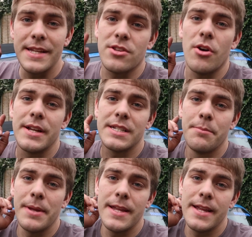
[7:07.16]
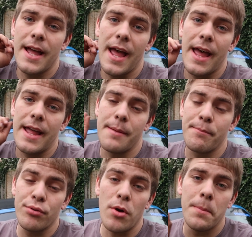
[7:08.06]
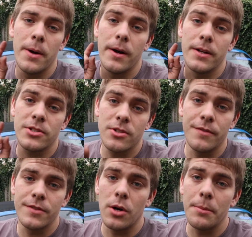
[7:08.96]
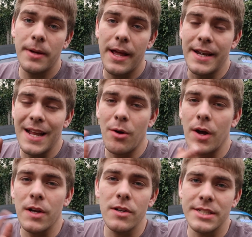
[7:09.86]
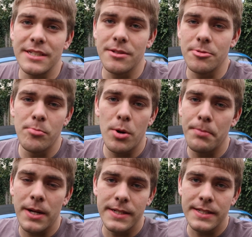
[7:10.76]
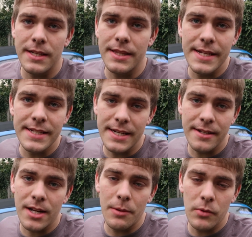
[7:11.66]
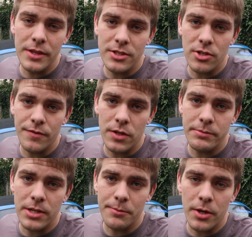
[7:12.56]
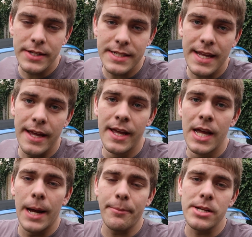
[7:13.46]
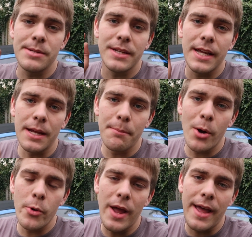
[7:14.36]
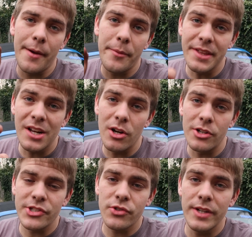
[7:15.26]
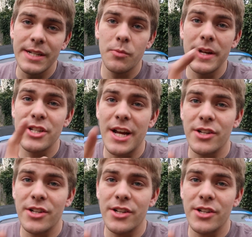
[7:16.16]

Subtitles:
is going to be a proper soft top, and now I class this as a mod because these didn't come with the soft tops that I'm going to get. I'm going to be getting a mohair with a glass screen, which